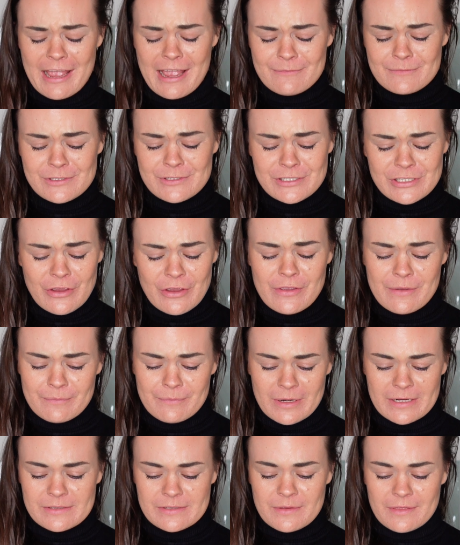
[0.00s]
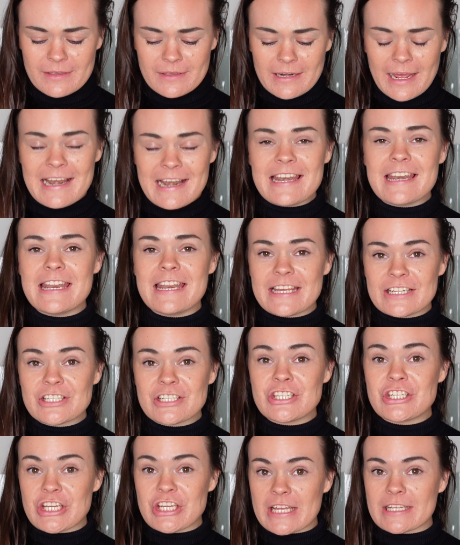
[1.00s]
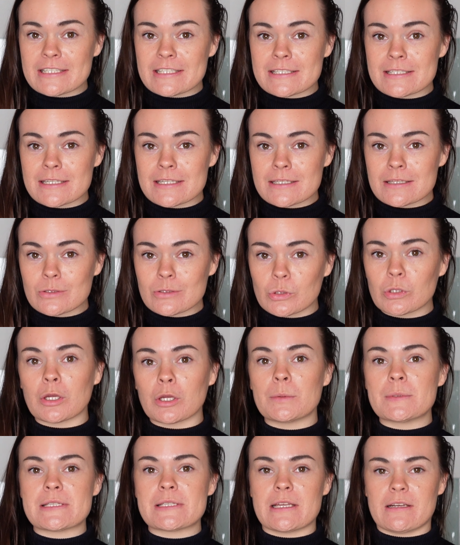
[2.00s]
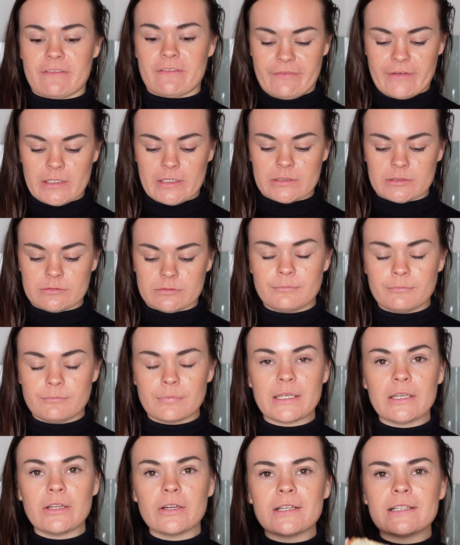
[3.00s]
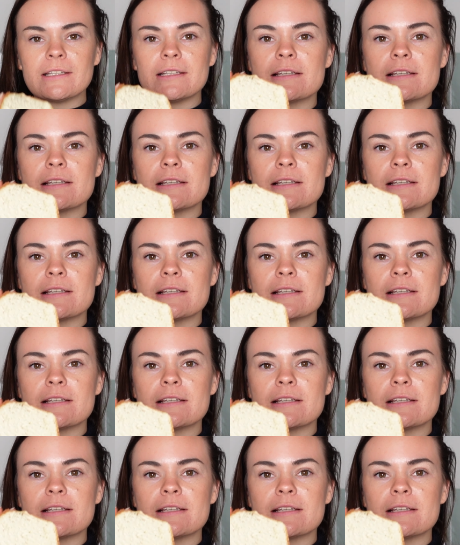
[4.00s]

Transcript: I'm so impressed with it. I legit thought it was gonna fail. But look at